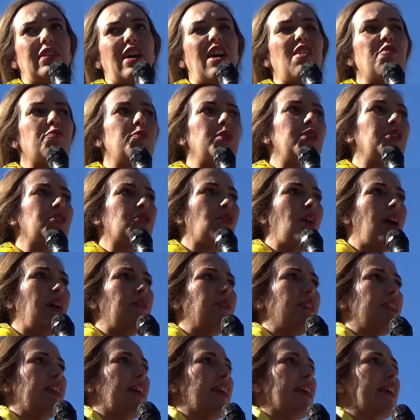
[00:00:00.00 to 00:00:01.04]
I've been
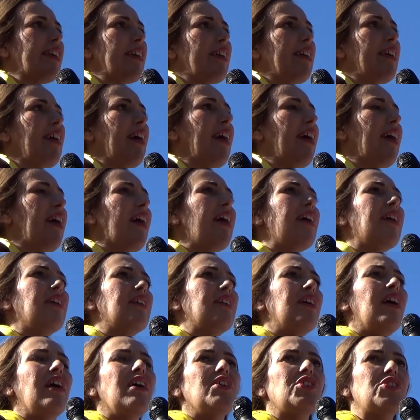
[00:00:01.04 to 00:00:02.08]
traveling
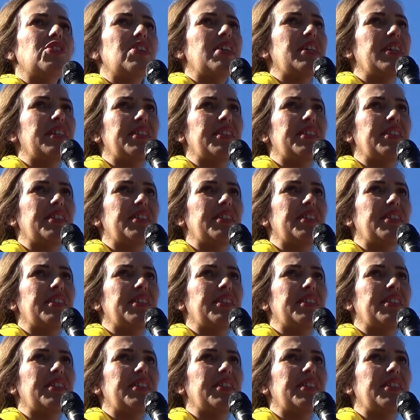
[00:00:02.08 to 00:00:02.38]
to